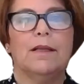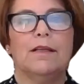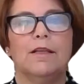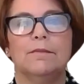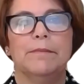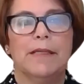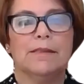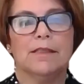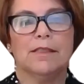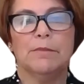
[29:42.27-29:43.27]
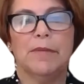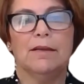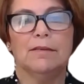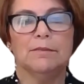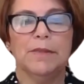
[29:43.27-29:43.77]
the best things
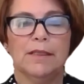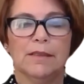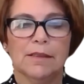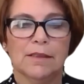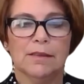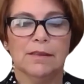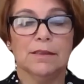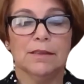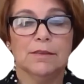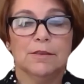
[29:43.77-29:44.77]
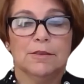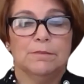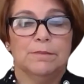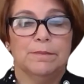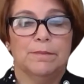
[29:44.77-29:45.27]
about being a leader is
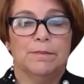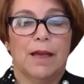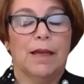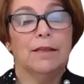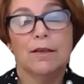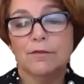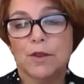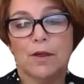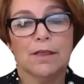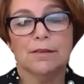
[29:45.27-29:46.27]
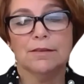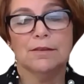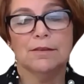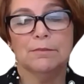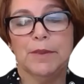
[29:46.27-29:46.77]
I love talking
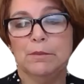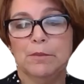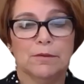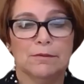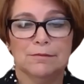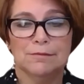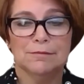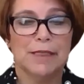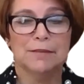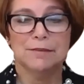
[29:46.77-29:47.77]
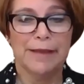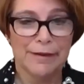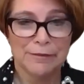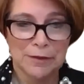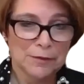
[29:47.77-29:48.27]
to people, like
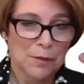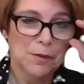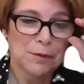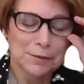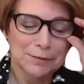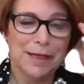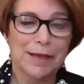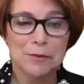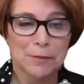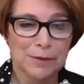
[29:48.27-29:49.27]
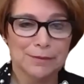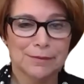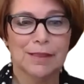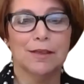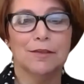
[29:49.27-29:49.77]
everyone.
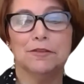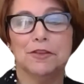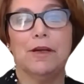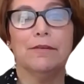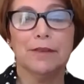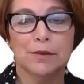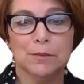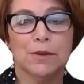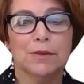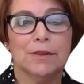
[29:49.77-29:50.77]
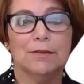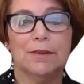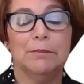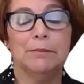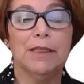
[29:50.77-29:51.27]
I love traveling the world and
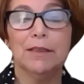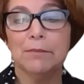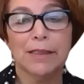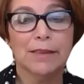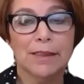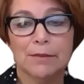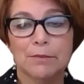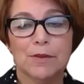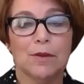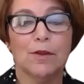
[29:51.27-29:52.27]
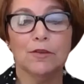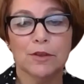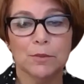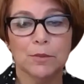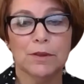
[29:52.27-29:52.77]
meeting my teams all over
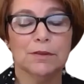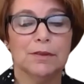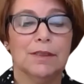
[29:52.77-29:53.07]
the world